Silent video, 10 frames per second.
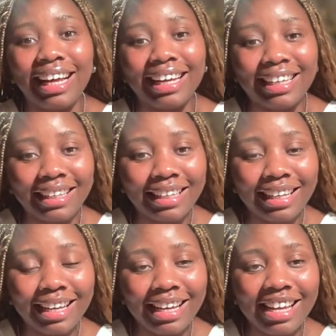like,
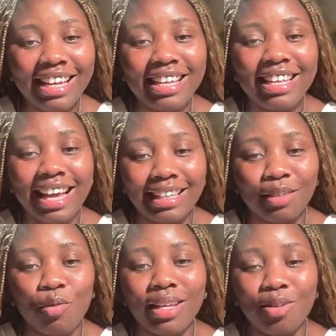
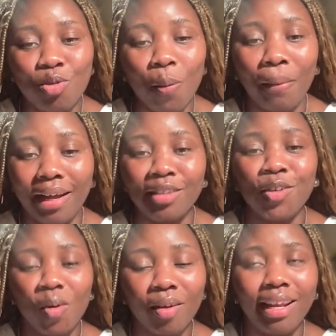yes, we do plan
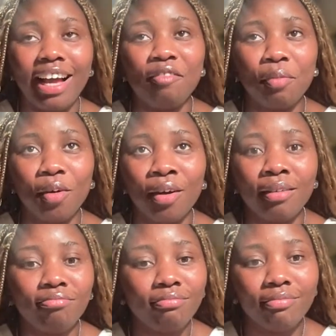to come on live, but
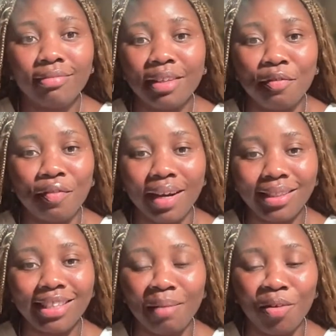the
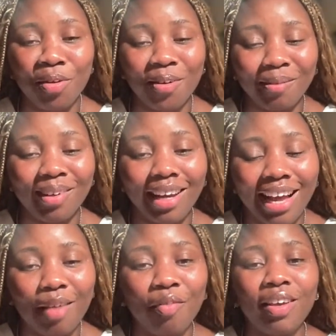first time when you come on
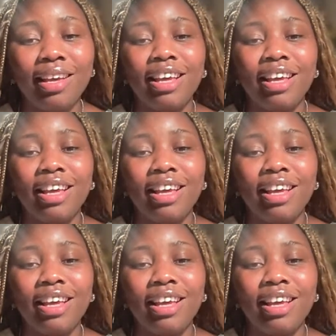live,